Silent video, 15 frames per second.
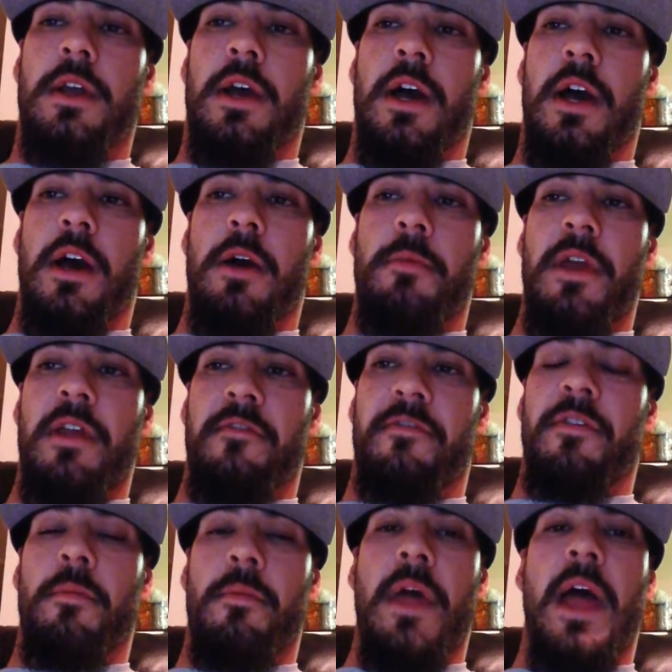And
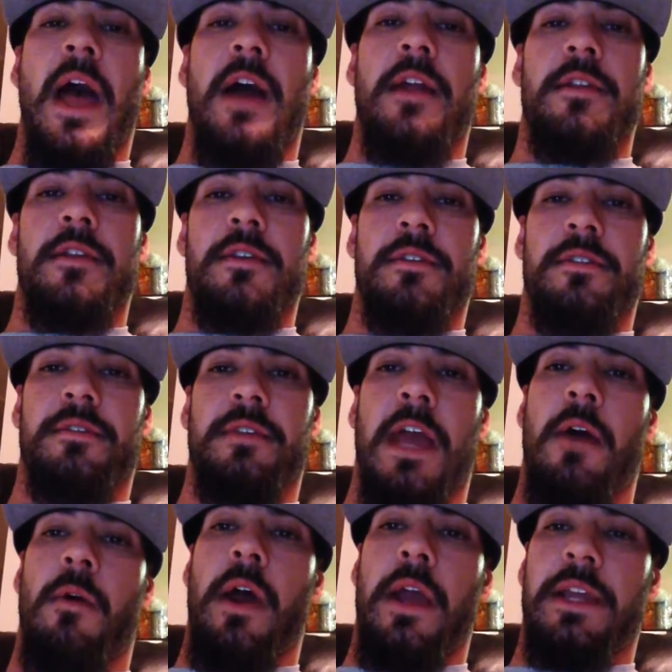from that is
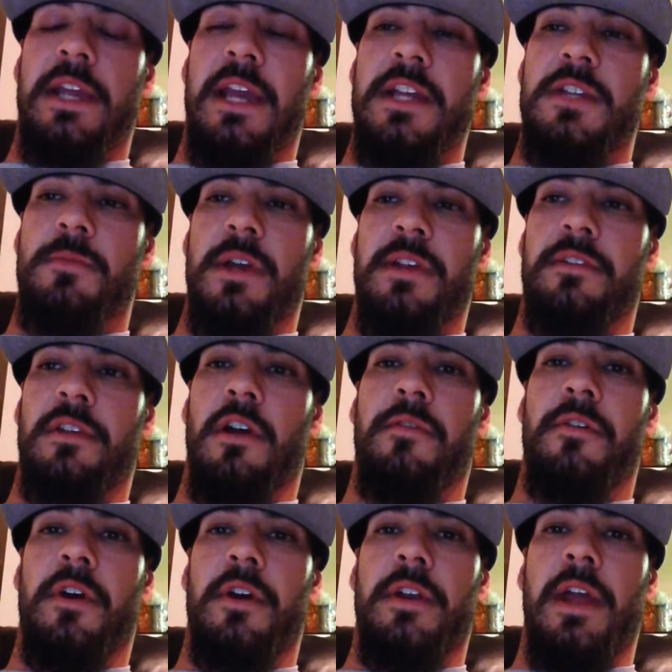how I gauge
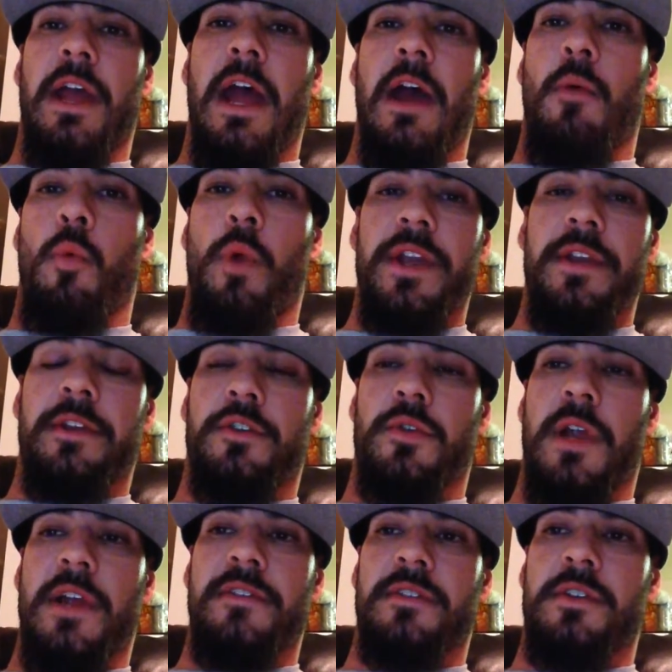myself on when to
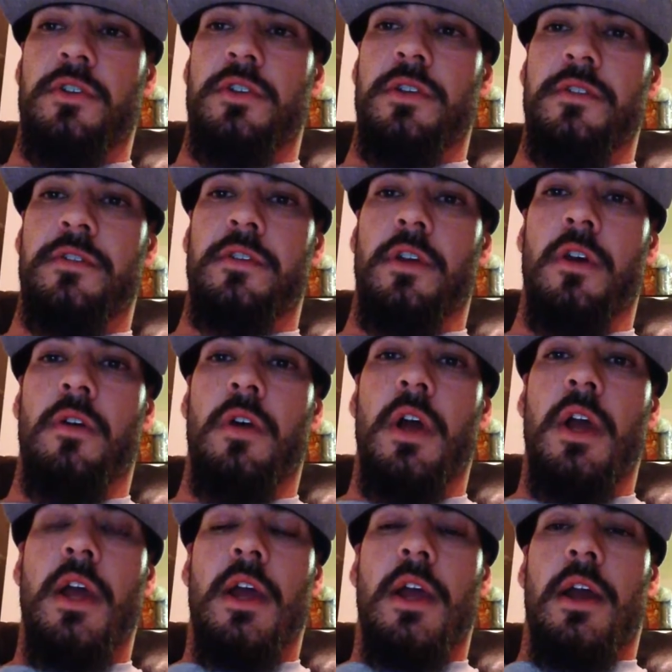transition. So
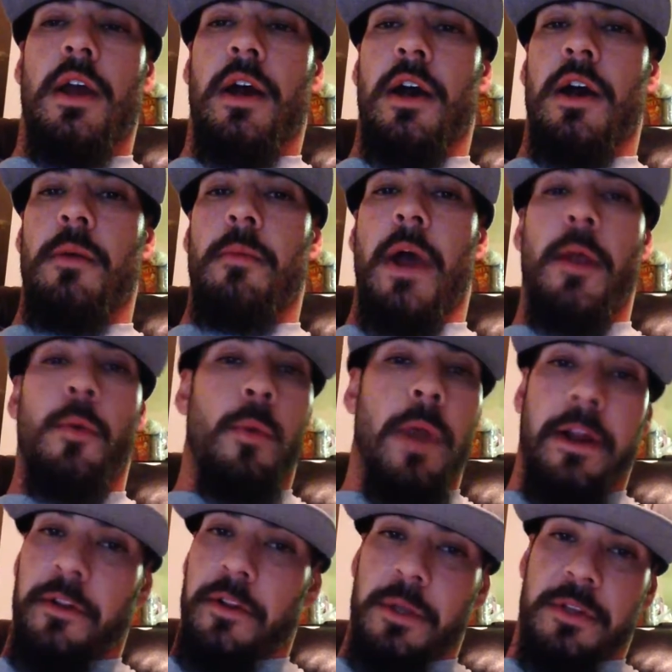I
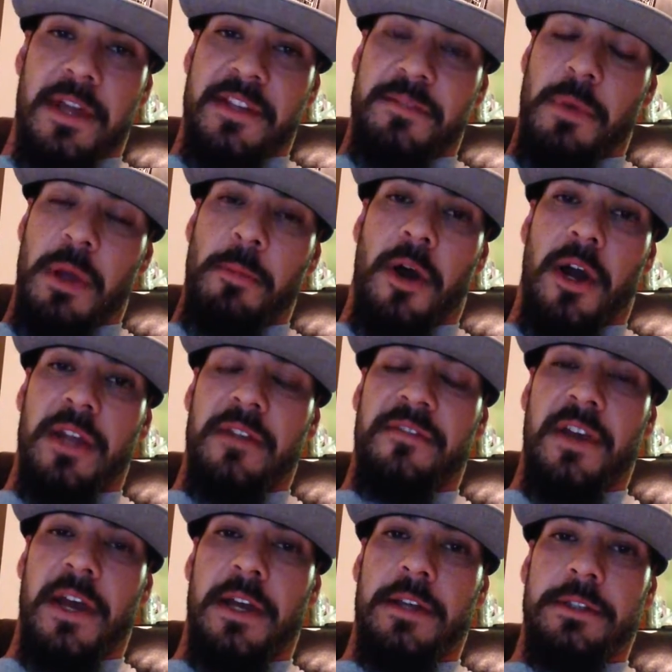regularly test my body
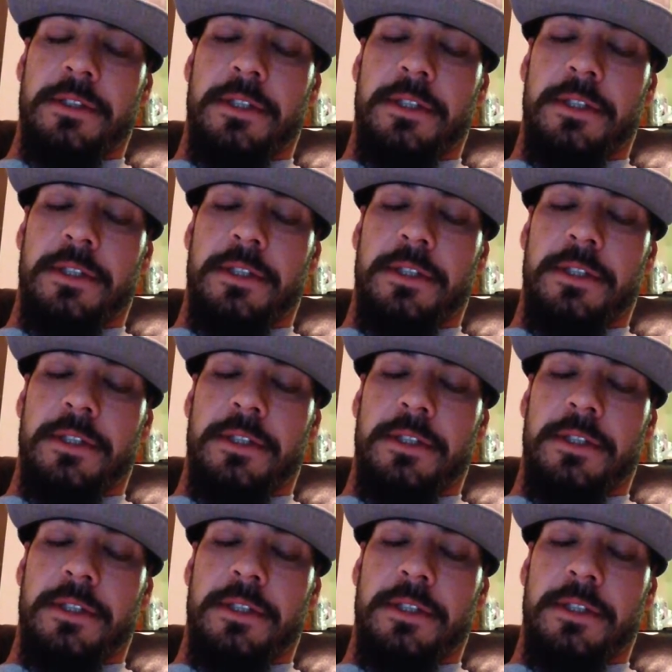fat.